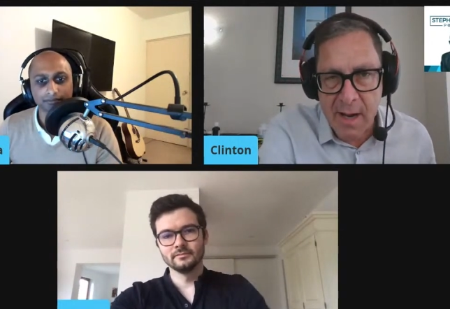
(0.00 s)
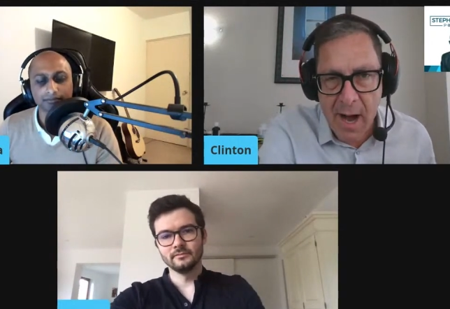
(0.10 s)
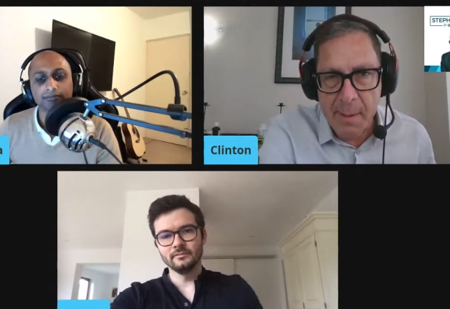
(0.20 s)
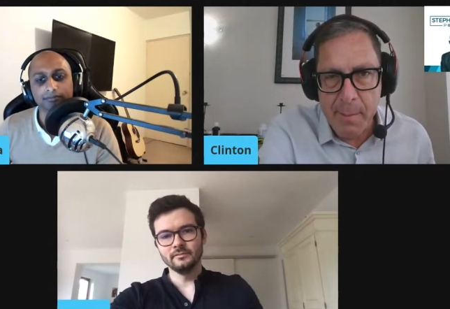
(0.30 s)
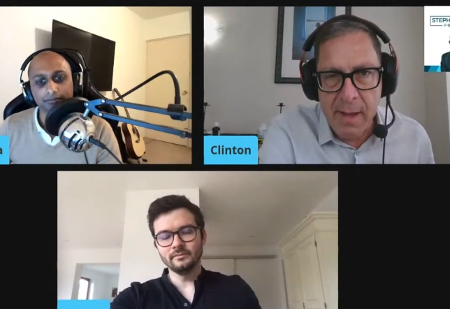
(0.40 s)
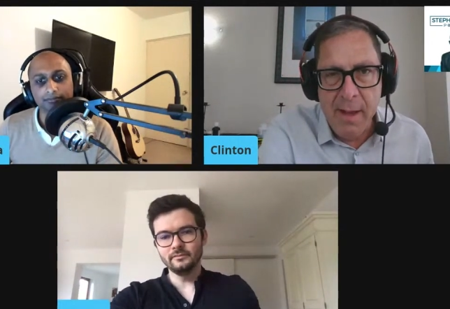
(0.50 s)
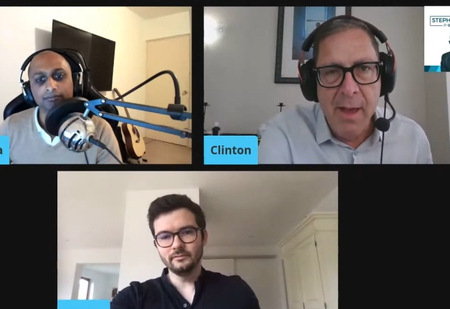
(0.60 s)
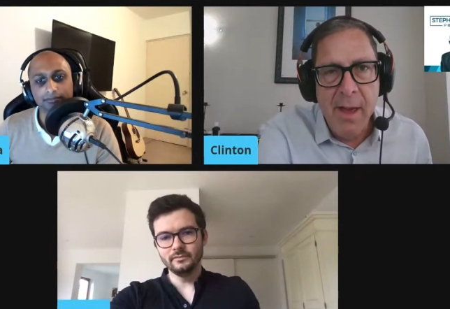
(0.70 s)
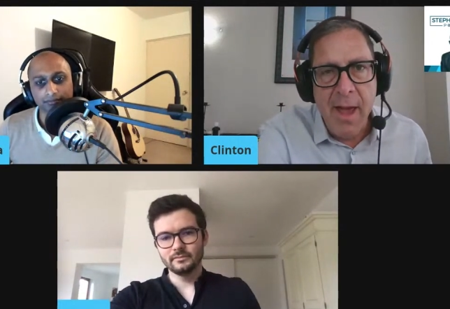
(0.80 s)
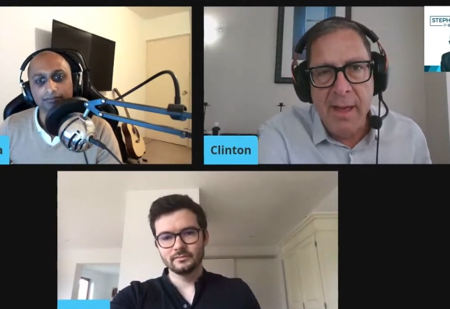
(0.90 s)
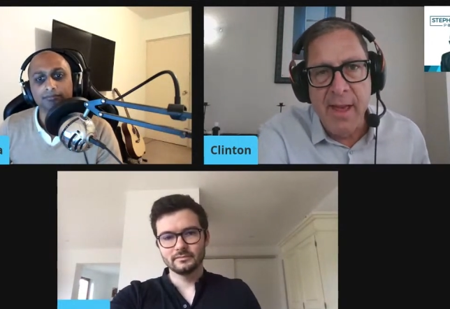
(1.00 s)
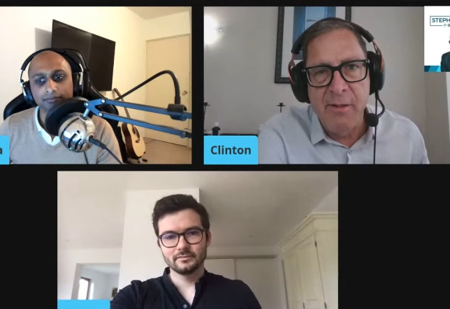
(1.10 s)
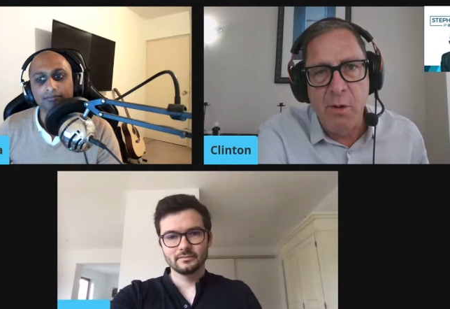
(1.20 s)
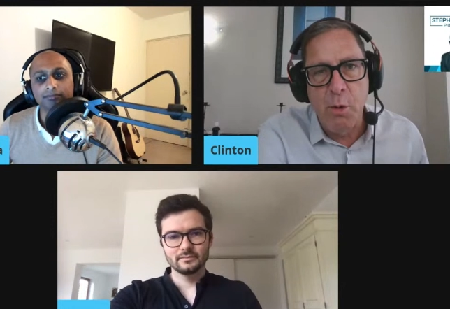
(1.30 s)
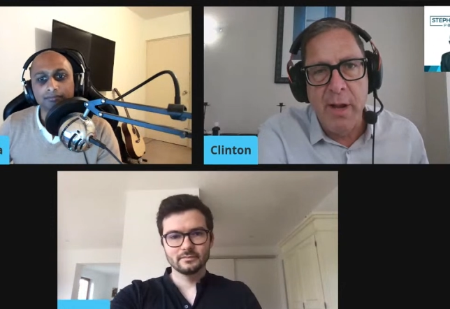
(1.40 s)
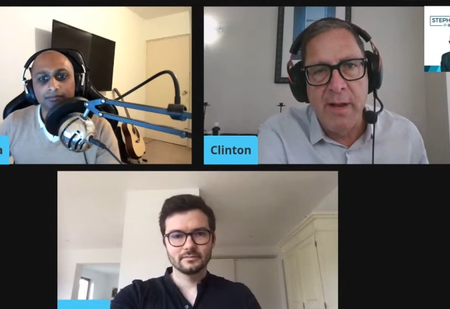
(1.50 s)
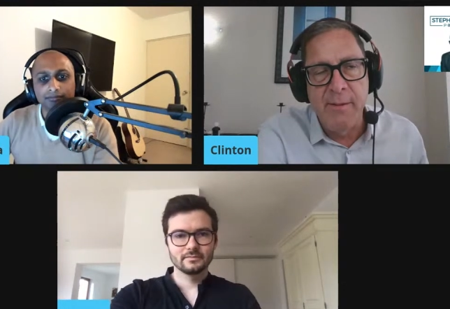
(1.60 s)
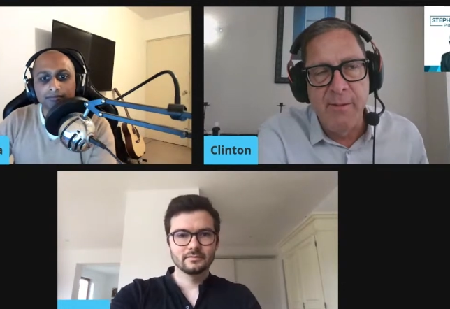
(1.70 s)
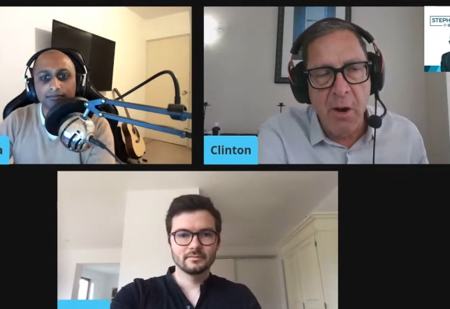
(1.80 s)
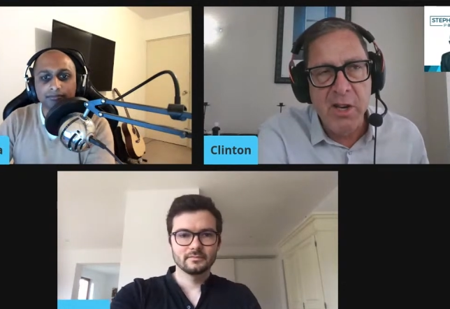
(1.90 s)
Speaker 1: economy, and they've
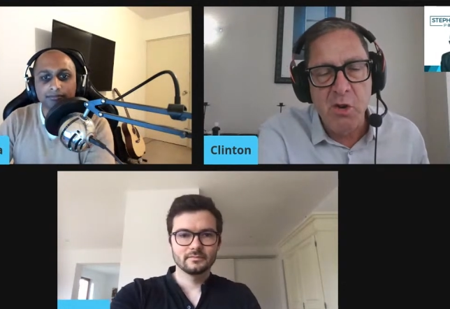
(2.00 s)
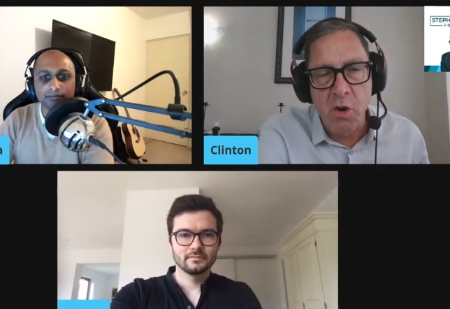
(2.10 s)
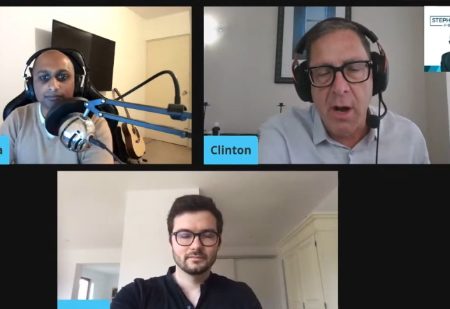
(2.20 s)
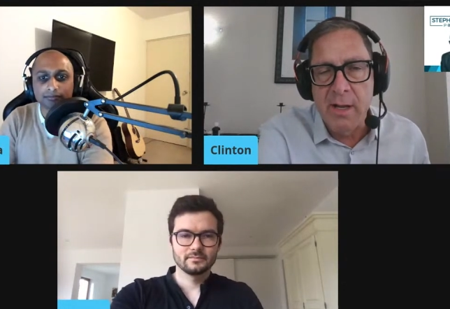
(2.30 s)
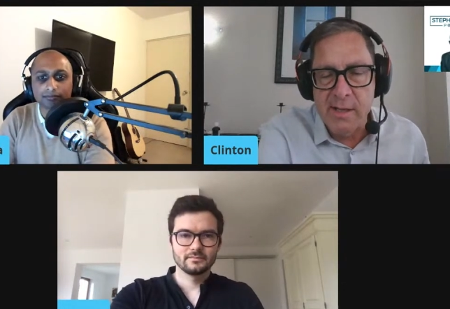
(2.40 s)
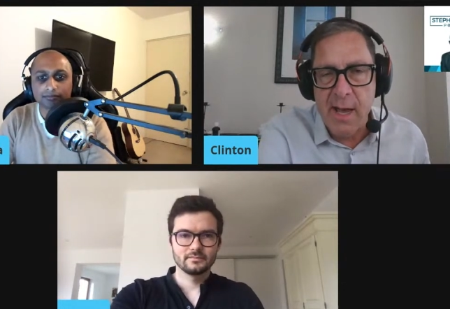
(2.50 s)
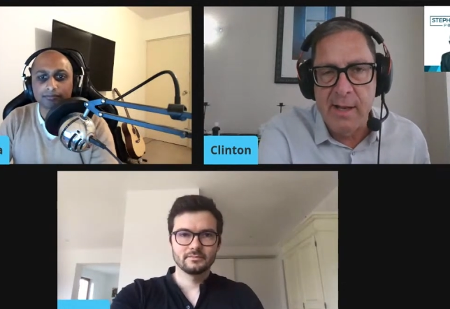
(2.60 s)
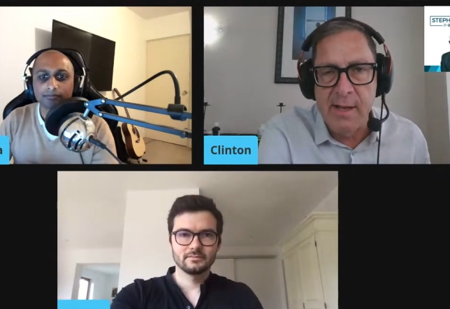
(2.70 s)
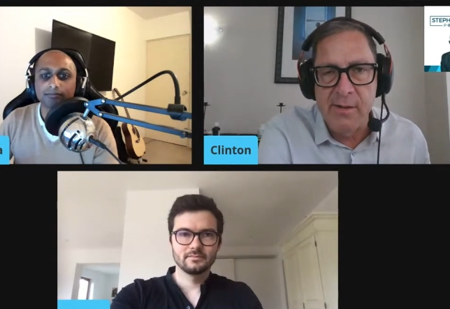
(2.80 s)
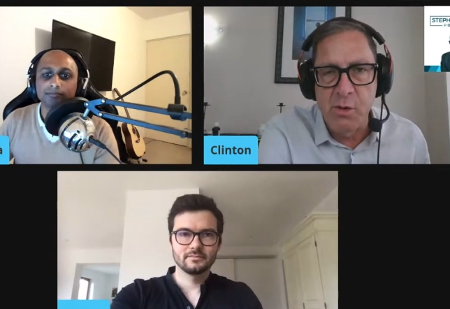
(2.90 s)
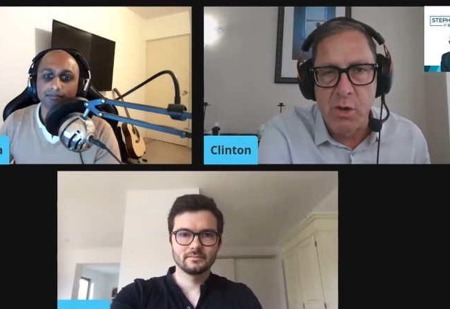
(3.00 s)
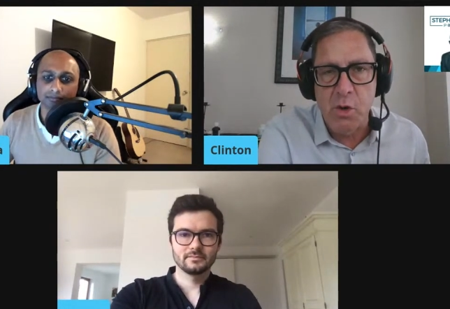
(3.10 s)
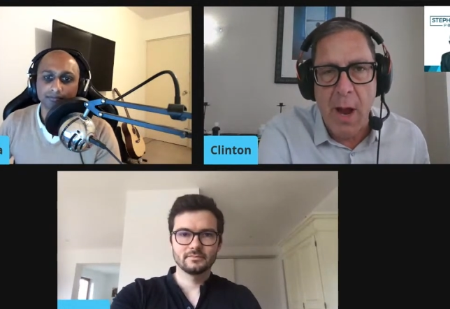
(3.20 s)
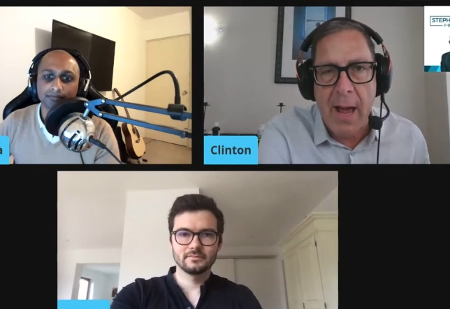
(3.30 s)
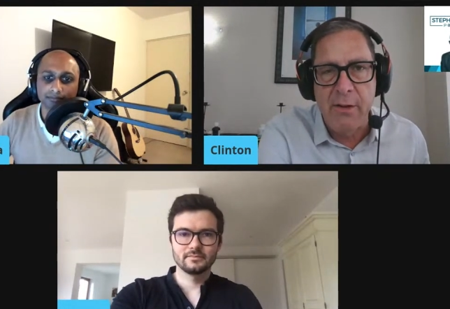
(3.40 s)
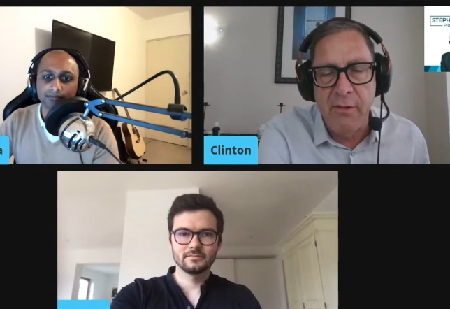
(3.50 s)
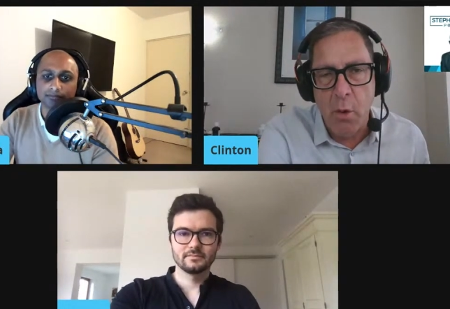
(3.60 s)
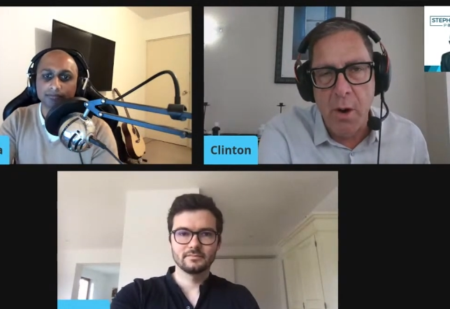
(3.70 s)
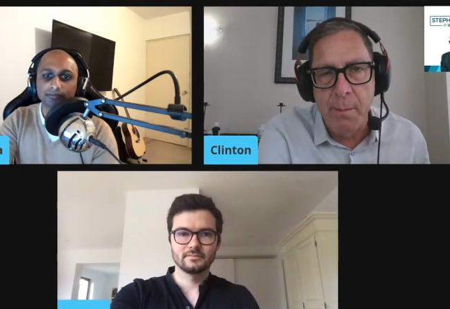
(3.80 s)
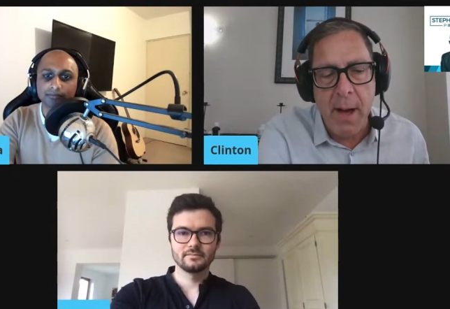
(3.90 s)
created very strong incentives to attract
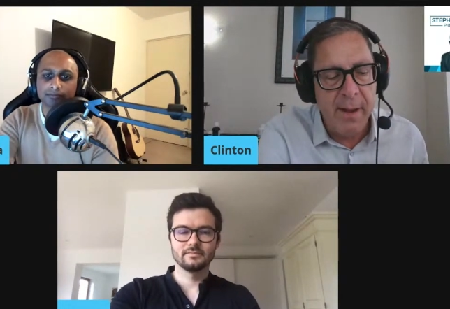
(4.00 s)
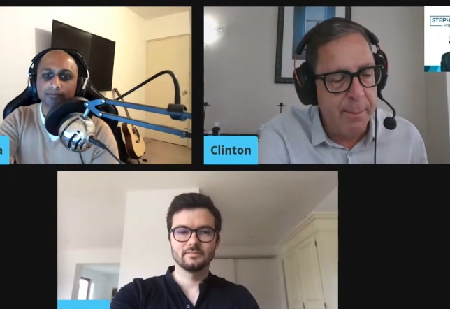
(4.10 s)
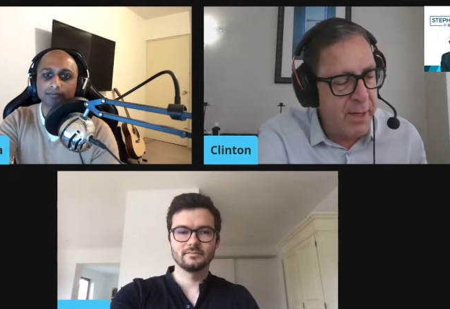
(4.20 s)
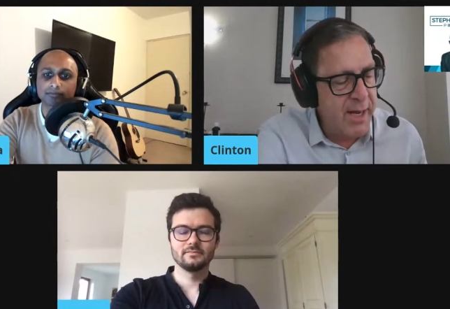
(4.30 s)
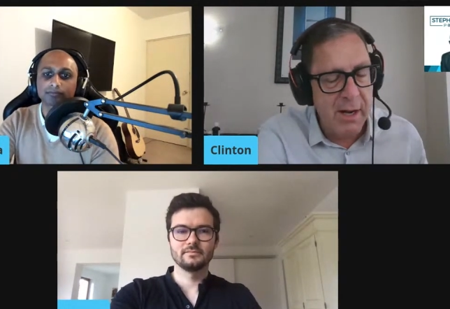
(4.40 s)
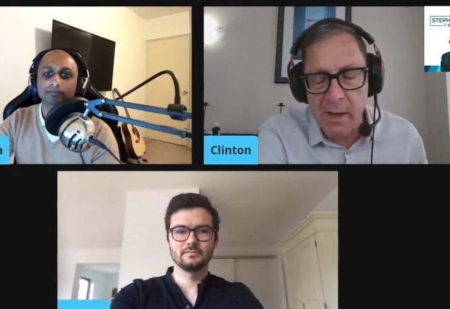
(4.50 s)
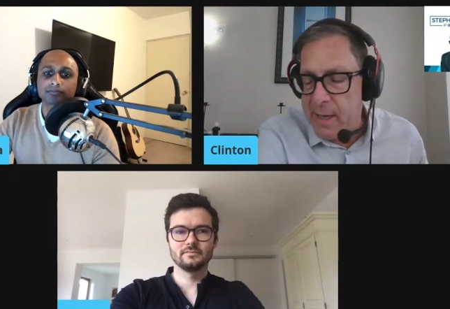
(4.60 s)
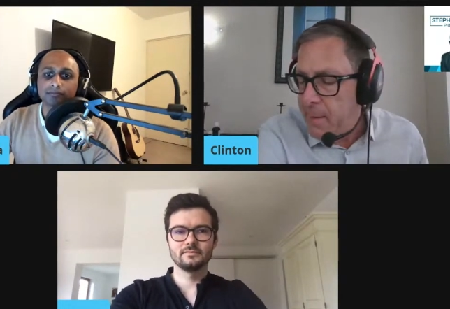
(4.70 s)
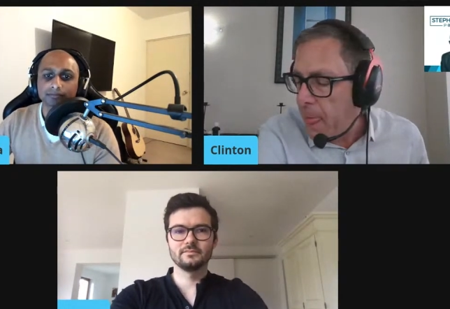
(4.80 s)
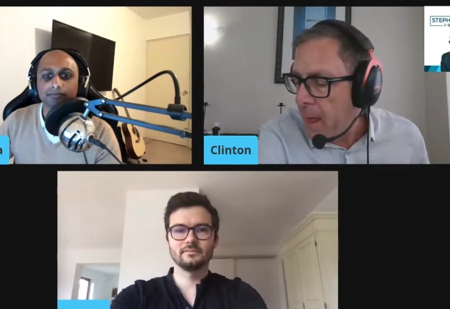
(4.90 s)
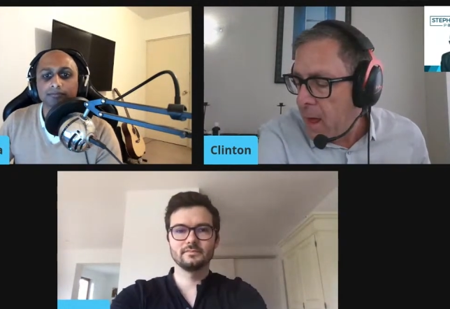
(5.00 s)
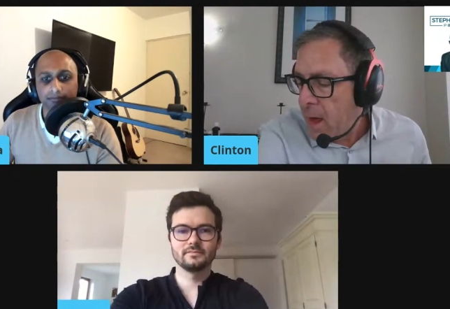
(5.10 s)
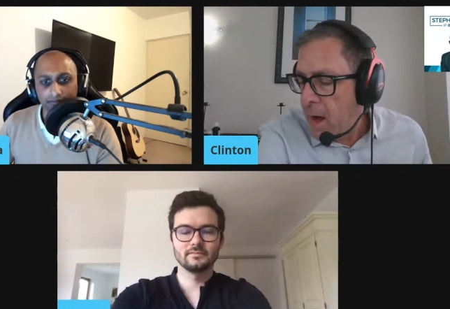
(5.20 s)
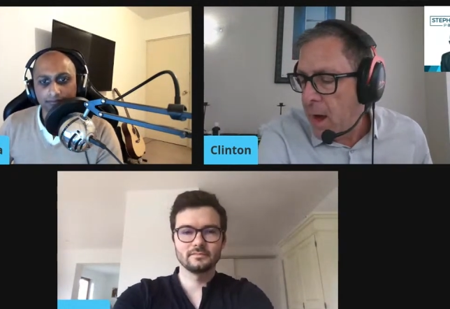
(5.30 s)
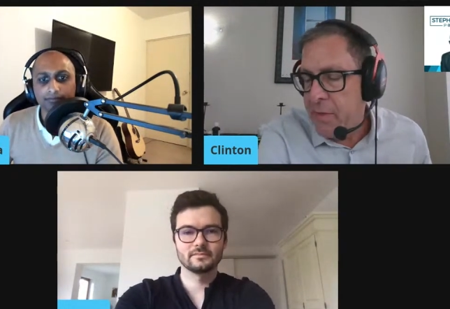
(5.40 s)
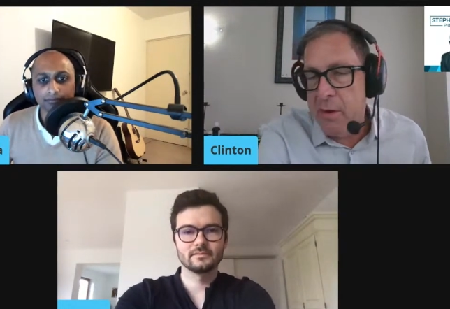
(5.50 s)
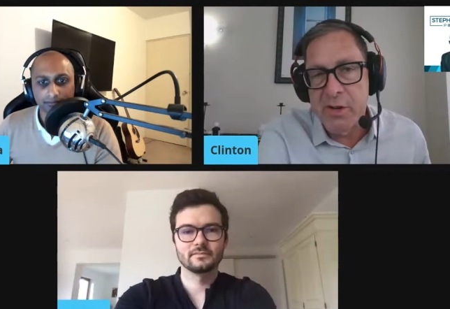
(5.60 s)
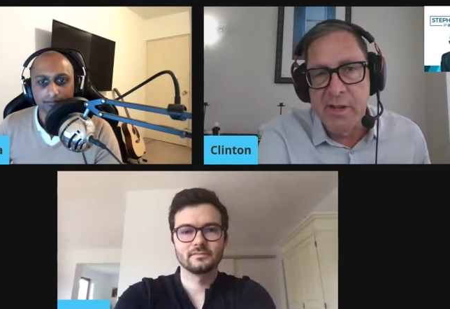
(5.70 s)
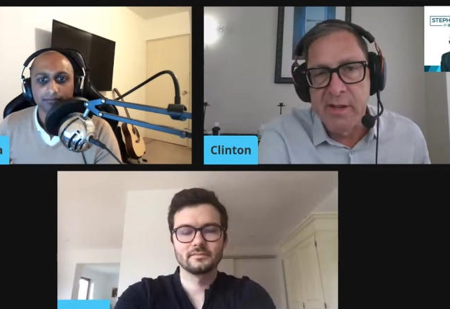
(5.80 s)
foreign money. Particularly, uh, there's